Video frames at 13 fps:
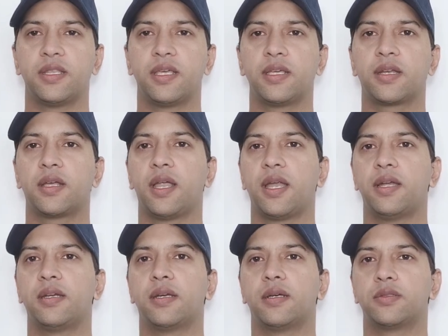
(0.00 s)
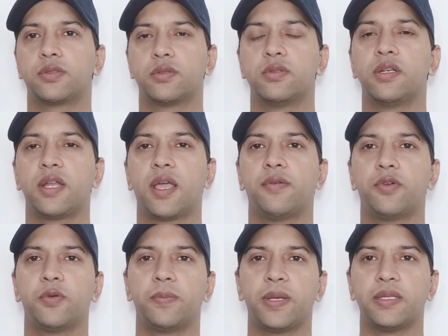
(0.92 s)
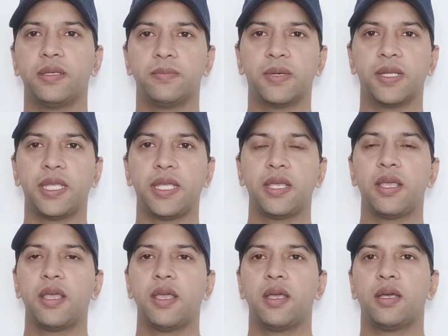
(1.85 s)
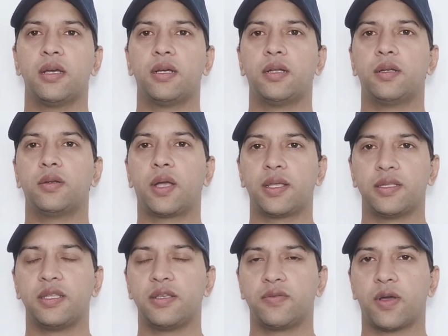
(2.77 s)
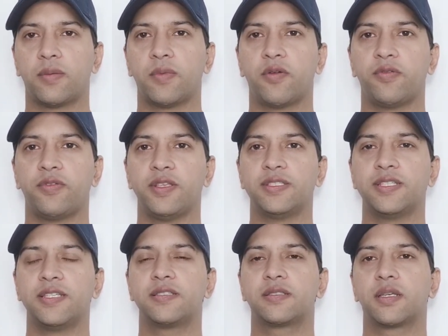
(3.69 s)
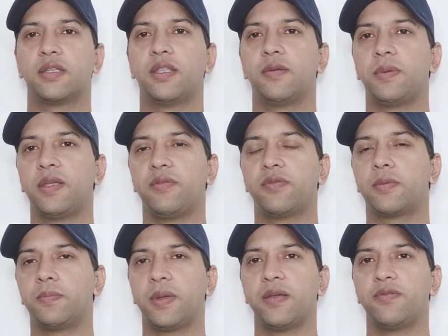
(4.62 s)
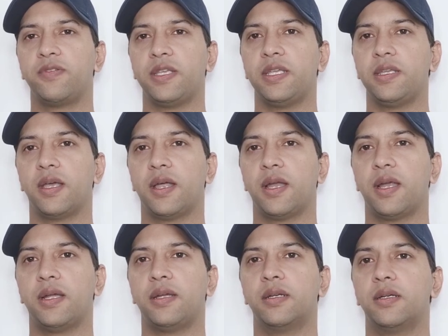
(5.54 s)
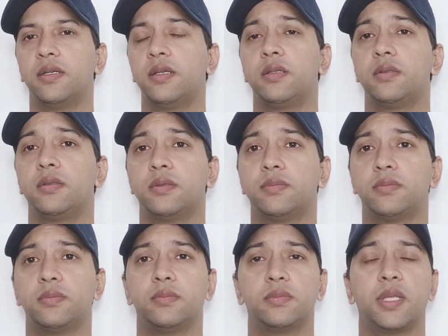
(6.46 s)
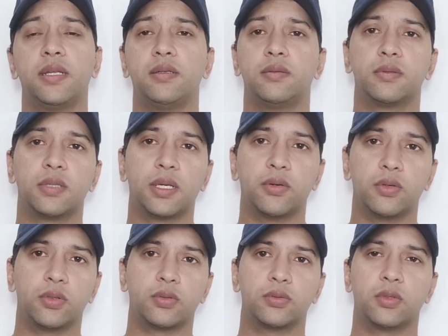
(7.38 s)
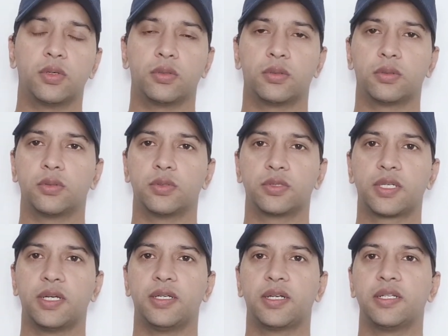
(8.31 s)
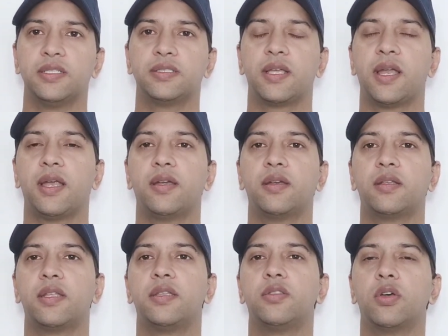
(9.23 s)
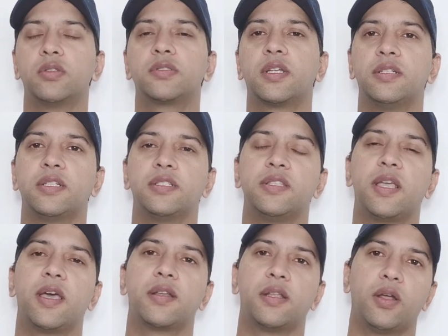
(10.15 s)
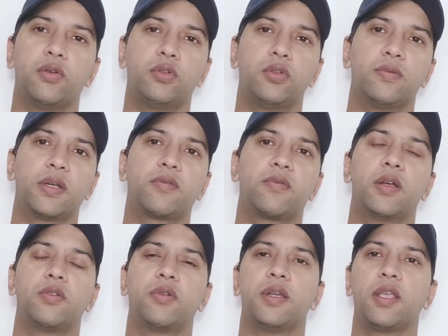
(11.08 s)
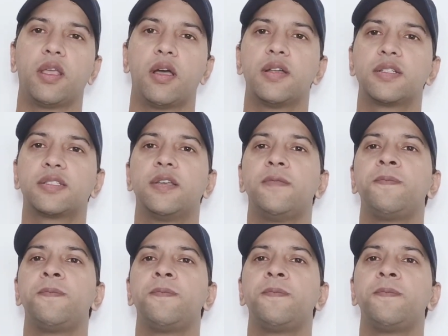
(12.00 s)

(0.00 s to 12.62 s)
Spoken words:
there, and student have to pay the money in the form of fees. They pay fee, and then they go to those countries, and in those countries they are allowed to work for 20 hours.